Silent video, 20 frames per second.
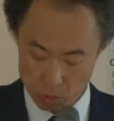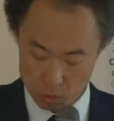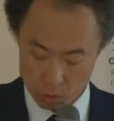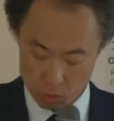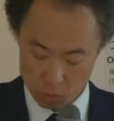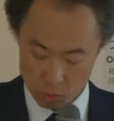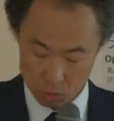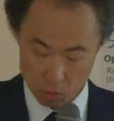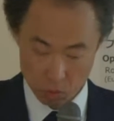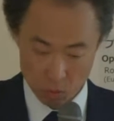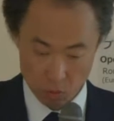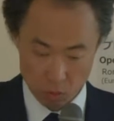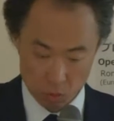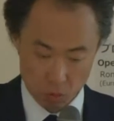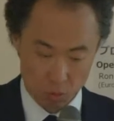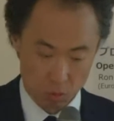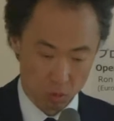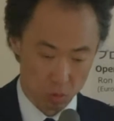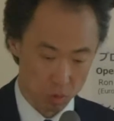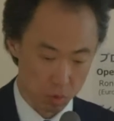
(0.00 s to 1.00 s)
this
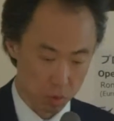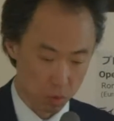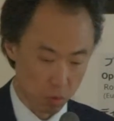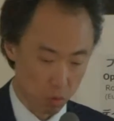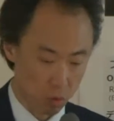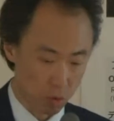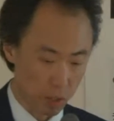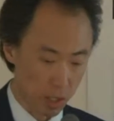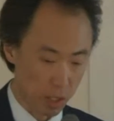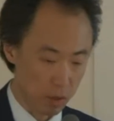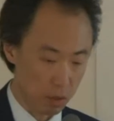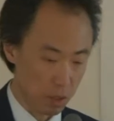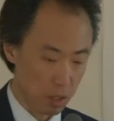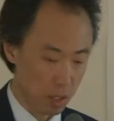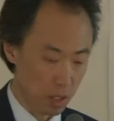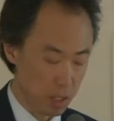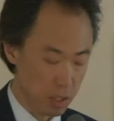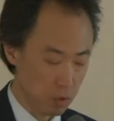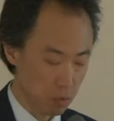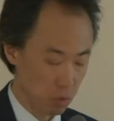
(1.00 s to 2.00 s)
result, is that
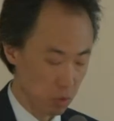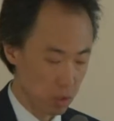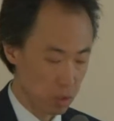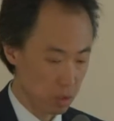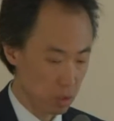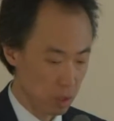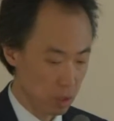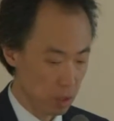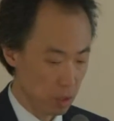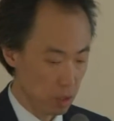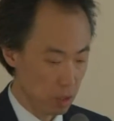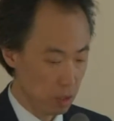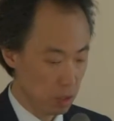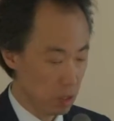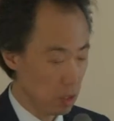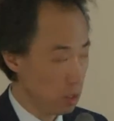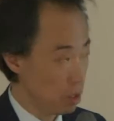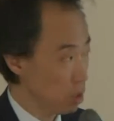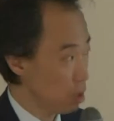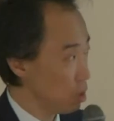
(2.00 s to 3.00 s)
as an overall
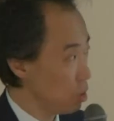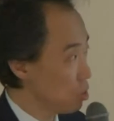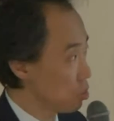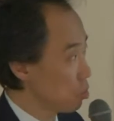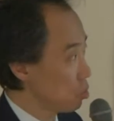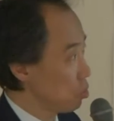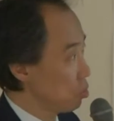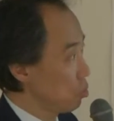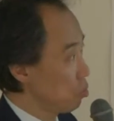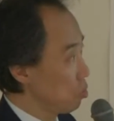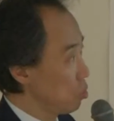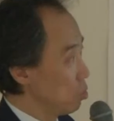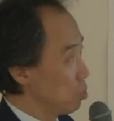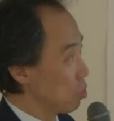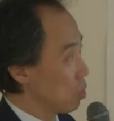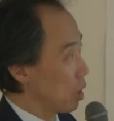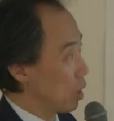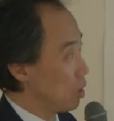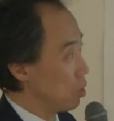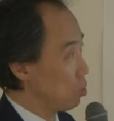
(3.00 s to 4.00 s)
trend,
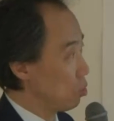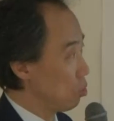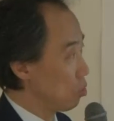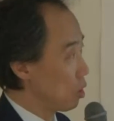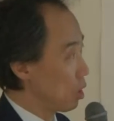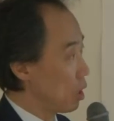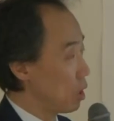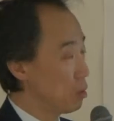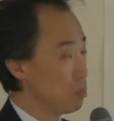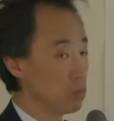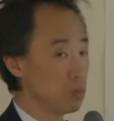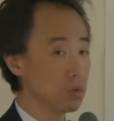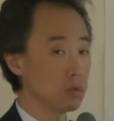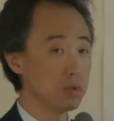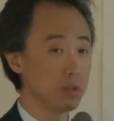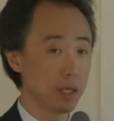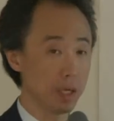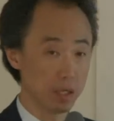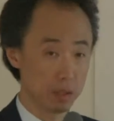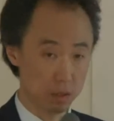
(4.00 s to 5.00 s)
the
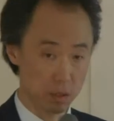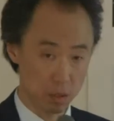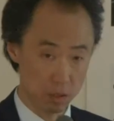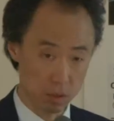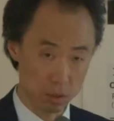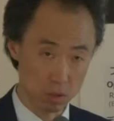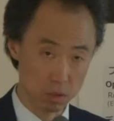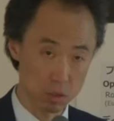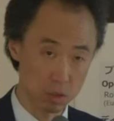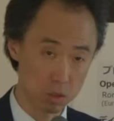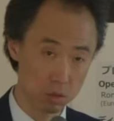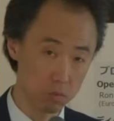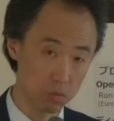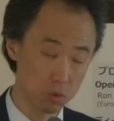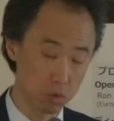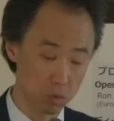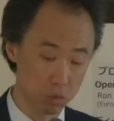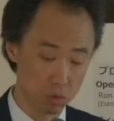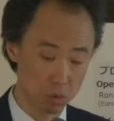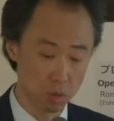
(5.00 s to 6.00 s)
limited
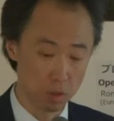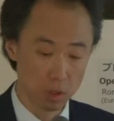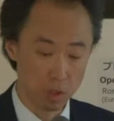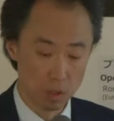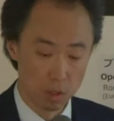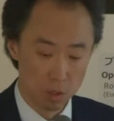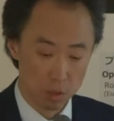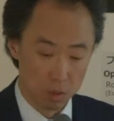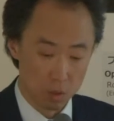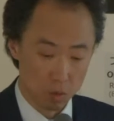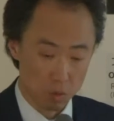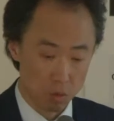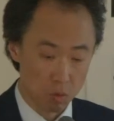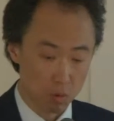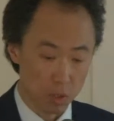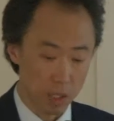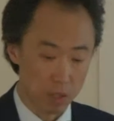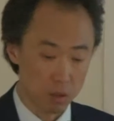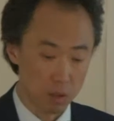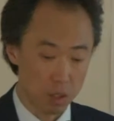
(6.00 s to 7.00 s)
publishing was half of
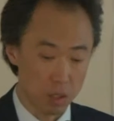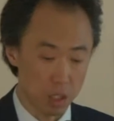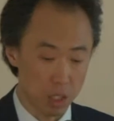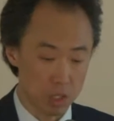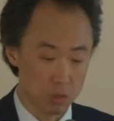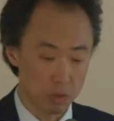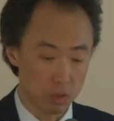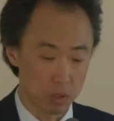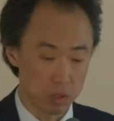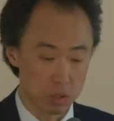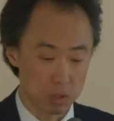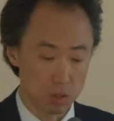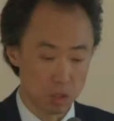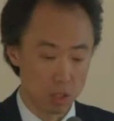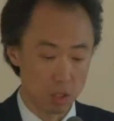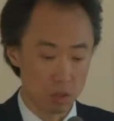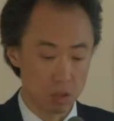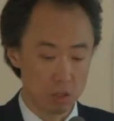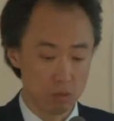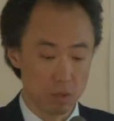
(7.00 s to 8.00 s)
the answers that we
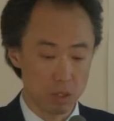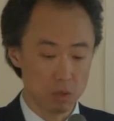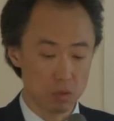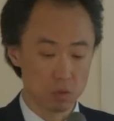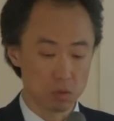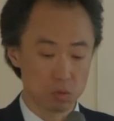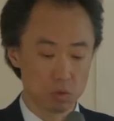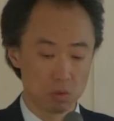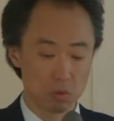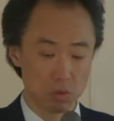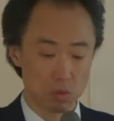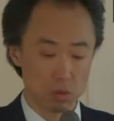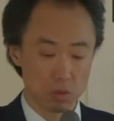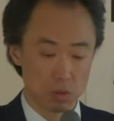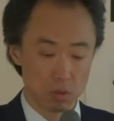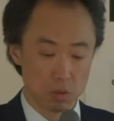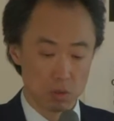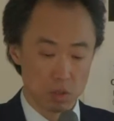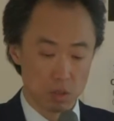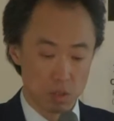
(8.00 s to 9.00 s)
got for the
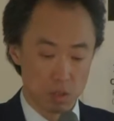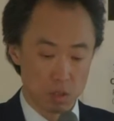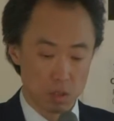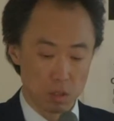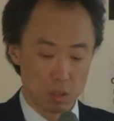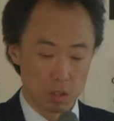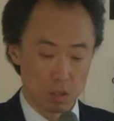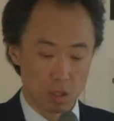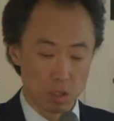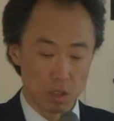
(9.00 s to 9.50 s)
range of